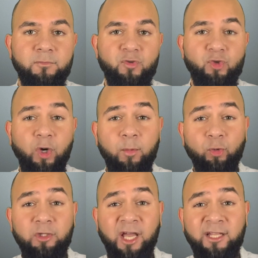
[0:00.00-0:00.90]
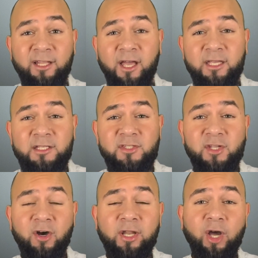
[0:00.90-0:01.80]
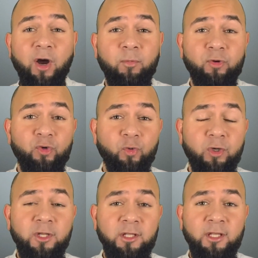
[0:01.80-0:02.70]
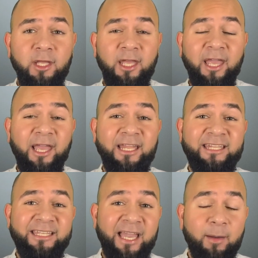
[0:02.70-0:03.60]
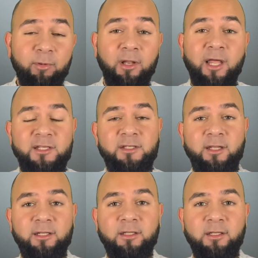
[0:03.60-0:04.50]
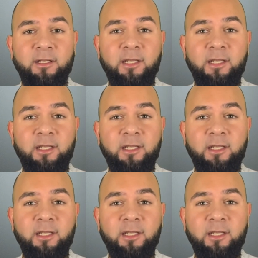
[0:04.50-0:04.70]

So Abu Dahda, he saw an opportunity and he capitalized on it.